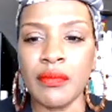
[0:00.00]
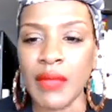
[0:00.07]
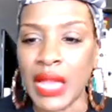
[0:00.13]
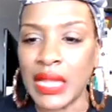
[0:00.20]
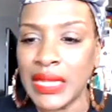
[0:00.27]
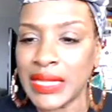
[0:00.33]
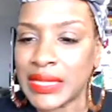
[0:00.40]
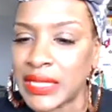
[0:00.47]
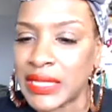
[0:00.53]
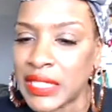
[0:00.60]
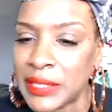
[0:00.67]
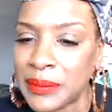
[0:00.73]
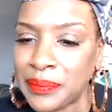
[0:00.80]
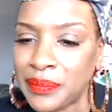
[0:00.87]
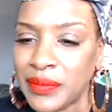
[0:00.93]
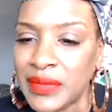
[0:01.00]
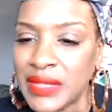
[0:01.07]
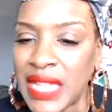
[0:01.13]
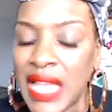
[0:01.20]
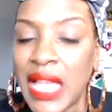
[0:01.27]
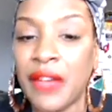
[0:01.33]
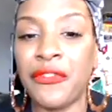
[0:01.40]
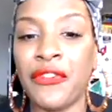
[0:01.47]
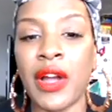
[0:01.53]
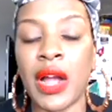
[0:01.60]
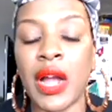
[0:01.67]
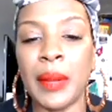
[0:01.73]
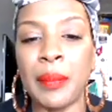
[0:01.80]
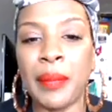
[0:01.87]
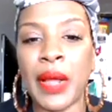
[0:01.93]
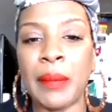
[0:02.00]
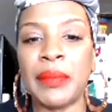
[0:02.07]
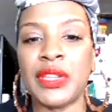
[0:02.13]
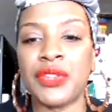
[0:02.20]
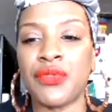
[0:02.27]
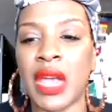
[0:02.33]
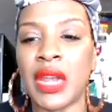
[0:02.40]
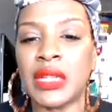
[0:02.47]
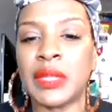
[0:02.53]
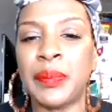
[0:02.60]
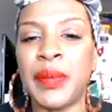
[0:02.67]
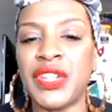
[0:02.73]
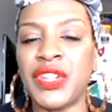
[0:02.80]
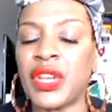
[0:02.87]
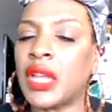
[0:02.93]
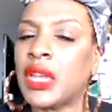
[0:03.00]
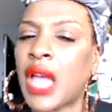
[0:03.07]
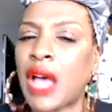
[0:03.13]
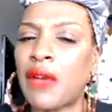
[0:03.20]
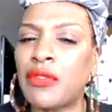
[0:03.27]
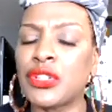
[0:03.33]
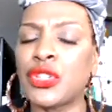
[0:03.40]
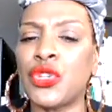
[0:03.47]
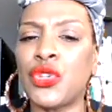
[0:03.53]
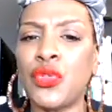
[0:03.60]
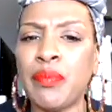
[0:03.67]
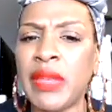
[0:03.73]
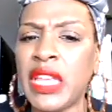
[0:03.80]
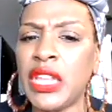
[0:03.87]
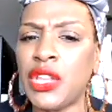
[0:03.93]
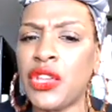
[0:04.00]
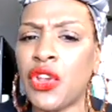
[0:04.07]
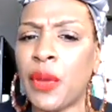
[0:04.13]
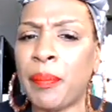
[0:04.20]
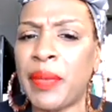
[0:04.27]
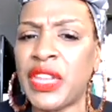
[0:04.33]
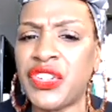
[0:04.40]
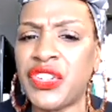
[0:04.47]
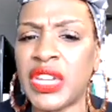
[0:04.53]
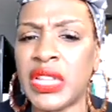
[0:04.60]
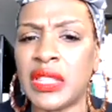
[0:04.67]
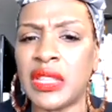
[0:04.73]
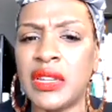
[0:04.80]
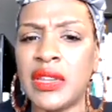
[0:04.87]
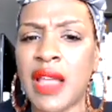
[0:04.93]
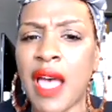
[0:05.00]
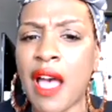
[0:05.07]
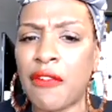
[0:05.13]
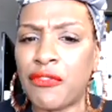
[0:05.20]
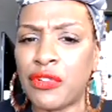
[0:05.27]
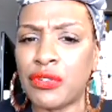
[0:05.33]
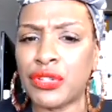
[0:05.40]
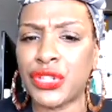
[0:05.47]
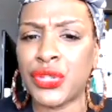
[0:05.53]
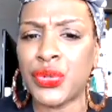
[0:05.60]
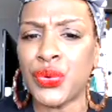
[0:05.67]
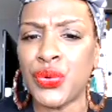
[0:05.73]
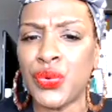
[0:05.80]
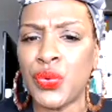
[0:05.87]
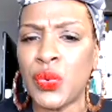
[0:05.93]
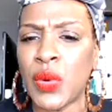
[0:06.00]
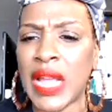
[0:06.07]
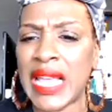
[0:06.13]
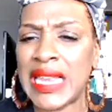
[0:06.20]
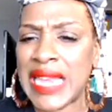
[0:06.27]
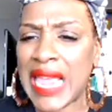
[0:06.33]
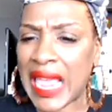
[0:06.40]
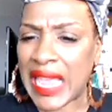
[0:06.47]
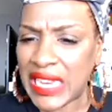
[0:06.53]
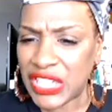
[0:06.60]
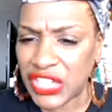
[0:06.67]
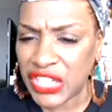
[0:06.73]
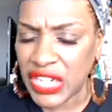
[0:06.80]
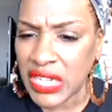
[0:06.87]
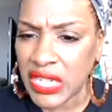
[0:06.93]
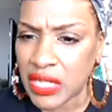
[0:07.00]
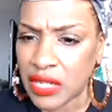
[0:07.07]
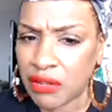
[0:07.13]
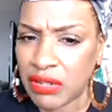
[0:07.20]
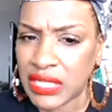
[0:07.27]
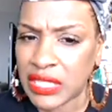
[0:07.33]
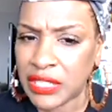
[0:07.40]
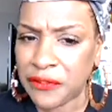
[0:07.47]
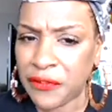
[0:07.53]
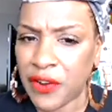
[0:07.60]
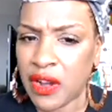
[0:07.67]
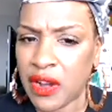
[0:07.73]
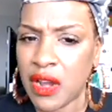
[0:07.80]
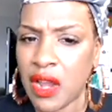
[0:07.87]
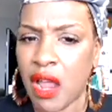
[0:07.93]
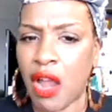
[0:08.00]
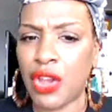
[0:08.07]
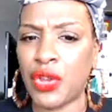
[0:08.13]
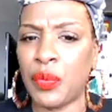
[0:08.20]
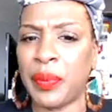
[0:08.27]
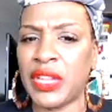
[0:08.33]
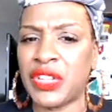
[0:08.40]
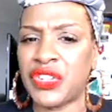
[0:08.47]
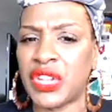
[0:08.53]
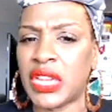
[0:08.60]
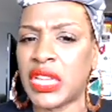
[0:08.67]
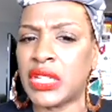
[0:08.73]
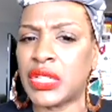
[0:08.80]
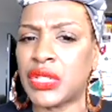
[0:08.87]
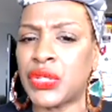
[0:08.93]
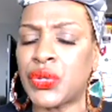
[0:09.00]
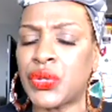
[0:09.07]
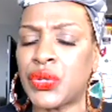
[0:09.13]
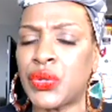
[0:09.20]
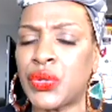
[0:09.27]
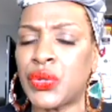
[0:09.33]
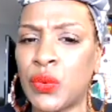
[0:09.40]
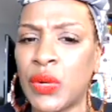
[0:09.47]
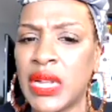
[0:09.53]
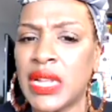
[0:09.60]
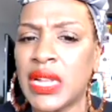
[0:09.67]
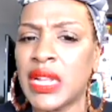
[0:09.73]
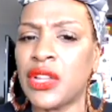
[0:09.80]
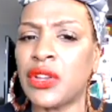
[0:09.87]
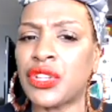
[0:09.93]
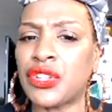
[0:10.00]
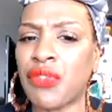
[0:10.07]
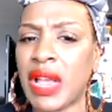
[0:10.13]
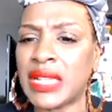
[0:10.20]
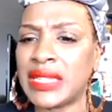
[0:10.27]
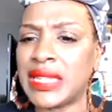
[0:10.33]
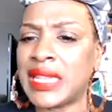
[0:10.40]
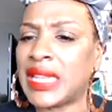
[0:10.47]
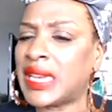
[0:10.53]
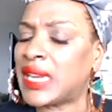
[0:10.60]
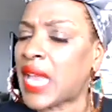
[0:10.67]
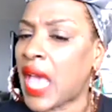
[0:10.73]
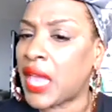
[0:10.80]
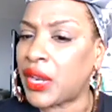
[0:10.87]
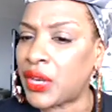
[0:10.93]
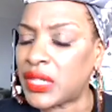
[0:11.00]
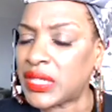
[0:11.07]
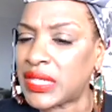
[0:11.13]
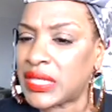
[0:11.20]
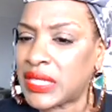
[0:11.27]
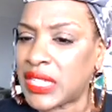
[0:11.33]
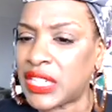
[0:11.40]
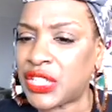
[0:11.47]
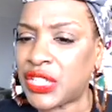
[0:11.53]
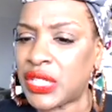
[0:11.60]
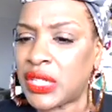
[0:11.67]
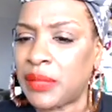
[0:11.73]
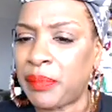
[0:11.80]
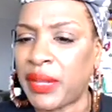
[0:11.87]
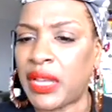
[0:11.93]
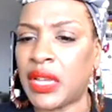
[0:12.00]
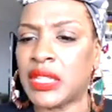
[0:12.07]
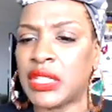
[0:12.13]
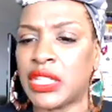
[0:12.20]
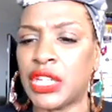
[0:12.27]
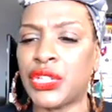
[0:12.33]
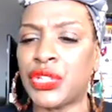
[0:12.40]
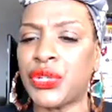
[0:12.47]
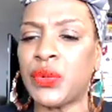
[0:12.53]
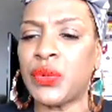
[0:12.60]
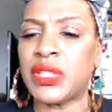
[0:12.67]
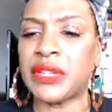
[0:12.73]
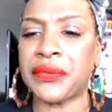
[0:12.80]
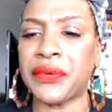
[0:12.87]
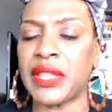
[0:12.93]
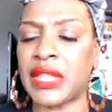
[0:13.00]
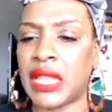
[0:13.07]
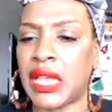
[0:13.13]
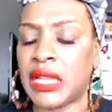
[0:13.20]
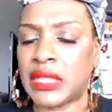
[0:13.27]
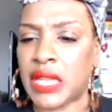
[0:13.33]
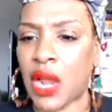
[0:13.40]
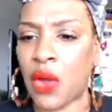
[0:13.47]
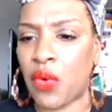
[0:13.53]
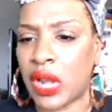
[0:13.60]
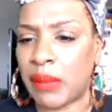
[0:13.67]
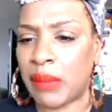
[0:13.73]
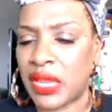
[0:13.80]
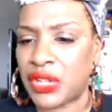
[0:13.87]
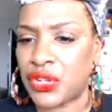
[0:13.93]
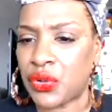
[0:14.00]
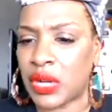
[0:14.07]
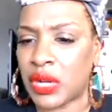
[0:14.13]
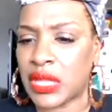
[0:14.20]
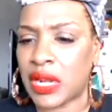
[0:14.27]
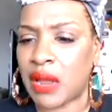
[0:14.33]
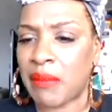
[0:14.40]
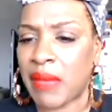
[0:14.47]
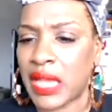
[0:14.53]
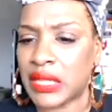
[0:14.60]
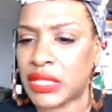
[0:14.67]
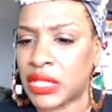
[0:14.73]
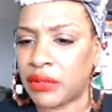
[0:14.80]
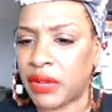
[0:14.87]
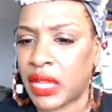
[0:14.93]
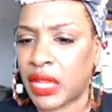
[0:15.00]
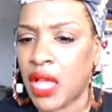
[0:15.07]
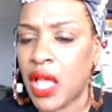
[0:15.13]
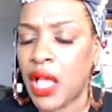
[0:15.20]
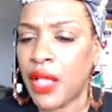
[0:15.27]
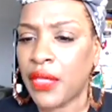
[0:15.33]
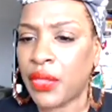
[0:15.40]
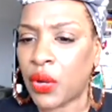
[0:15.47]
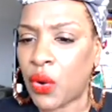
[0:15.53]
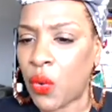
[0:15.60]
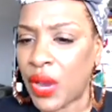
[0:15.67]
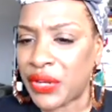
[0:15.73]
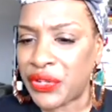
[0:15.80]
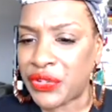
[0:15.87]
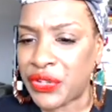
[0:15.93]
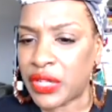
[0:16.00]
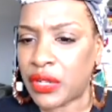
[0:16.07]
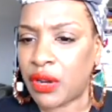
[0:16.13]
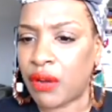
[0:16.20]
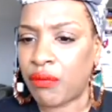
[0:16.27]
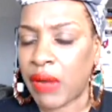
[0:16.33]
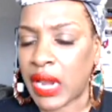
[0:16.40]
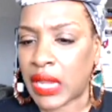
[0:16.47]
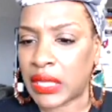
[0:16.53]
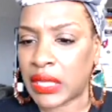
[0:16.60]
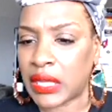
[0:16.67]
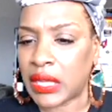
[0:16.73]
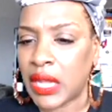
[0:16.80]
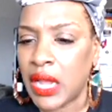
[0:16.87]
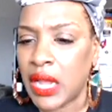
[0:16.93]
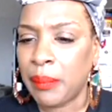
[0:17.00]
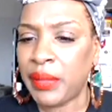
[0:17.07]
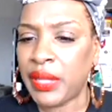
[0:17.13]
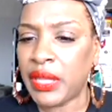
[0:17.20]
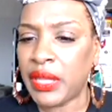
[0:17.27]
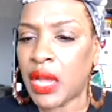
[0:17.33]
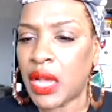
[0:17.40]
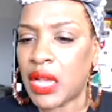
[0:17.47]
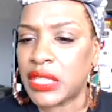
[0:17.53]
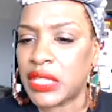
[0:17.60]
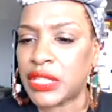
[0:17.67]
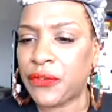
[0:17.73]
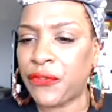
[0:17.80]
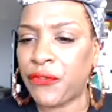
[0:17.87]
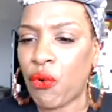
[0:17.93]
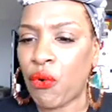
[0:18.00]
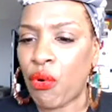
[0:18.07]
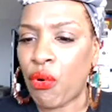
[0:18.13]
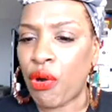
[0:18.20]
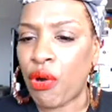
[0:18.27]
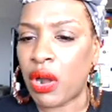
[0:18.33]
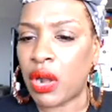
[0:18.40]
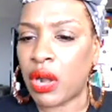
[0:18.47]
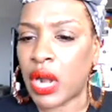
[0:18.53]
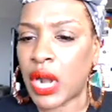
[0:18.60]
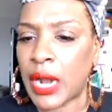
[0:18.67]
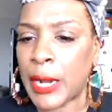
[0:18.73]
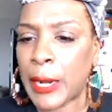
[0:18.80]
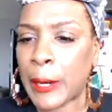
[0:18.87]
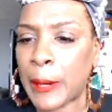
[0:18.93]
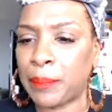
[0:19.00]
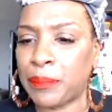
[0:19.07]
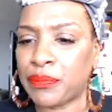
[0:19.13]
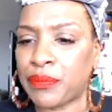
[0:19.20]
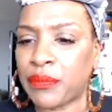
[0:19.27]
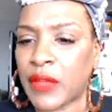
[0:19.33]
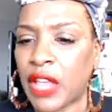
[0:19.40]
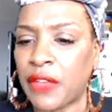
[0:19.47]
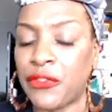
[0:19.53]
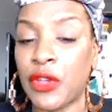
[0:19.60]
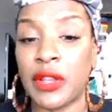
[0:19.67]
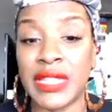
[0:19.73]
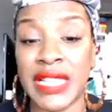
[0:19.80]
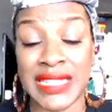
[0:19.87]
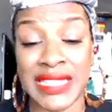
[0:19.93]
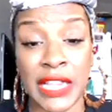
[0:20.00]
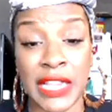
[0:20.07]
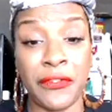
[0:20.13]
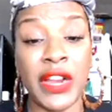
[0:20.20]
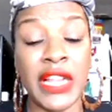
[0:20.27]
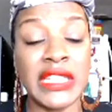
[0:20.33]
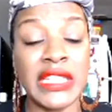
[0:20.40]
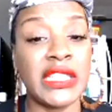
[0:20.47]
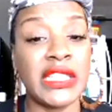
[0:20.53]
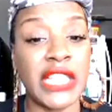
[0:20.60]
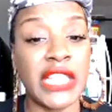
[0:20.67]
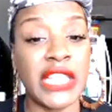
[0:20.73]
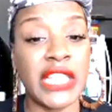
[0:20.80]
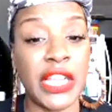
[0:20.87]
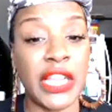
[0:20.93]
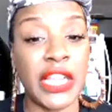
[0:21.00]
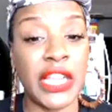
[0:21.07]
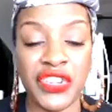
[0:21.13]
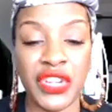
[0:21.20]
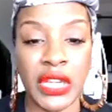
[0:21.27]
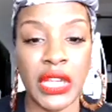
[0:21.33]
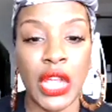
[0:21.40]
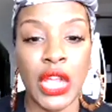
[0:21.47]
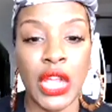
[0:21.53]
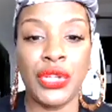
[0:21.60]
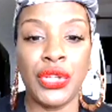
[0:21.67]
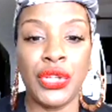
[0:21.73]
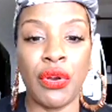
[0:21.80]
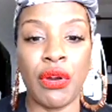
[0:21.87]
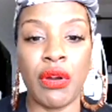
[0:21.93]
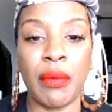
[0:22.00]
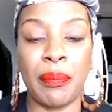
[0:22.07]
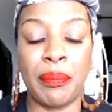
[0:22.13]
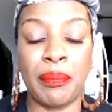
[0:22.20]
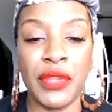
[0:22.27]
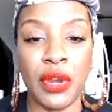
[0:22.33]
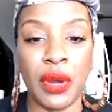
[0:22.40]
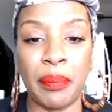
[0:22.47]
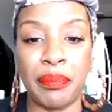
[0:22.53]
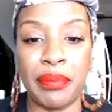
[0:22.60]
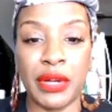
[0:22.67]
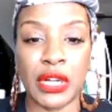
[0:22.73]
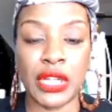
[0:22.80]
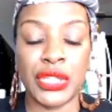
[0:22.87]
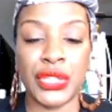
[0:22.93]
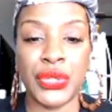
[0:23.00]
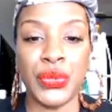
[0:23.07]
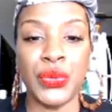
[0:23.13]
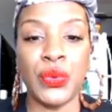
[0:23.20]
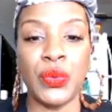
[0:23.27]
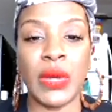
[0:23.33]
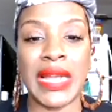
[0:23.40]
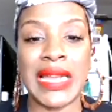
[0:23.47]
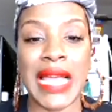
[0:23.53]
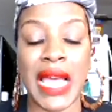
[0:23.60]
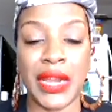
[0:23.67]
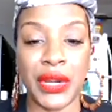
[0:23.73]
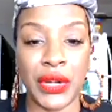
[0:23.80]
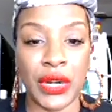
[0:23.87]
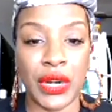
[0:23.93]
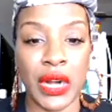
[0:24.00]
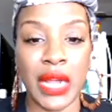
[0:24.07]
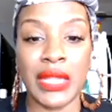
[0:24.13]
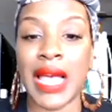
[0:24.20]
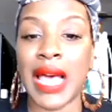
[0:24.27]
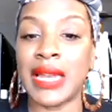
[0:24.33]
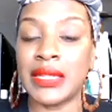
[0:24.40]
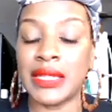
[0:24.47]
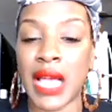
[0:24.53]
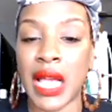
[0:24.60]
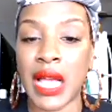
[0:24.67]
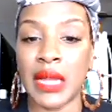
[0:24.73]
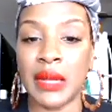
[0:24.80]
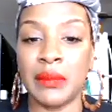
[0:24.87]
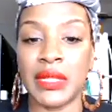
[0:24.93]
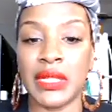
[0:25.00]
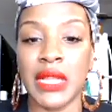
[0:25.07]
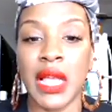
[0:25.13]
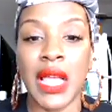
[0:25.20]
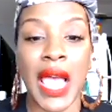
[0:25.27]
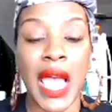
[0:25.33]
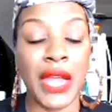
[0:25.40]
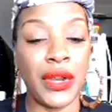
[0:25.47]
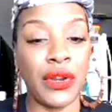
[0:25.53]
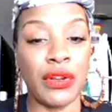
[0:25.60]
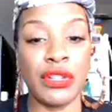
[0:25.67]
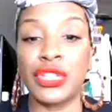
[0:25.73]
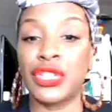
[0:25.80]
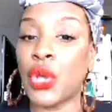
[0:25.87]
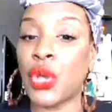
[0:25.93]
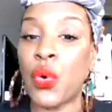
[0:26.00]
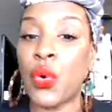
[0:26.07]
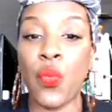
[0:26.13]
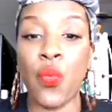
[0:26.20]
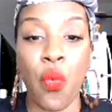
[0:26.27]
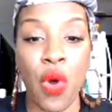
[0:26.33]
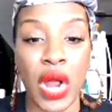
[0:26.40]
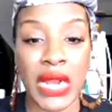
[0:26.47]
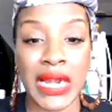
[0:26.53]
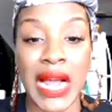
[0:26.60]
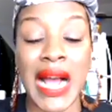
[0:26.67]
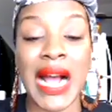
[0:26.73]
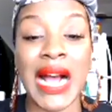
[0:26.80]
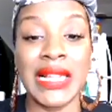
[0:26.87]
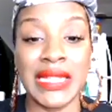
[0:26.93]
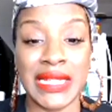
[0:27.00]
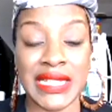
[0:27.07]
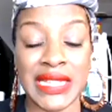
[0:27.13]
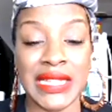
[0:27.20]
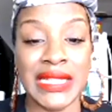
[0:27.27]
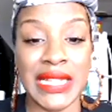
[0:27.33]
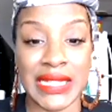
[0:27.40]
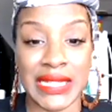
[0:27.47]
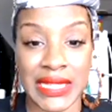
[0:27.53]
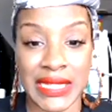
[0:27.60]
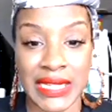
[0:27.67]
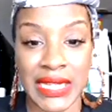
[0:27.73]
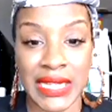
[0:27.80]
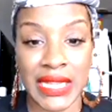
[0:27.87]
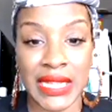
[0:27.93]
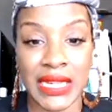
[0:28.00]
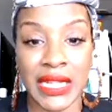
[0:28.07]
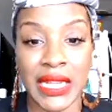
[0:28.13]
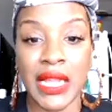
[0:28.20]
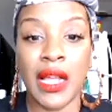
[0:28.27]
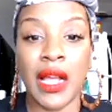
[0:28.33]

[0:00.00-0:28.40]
Let's see. For unpublished writers pitching a novel, do you mean you're pitching the novel to an agent, Christopher? Are you pitching it to, you're trying to get an editor's attention? Because they're two different things, and I want to make sure that I'm answering the question correctly. Because for, if you're, like, say for instance, if you're pitching your book to an editor, a lot of times editors don't want unsolicited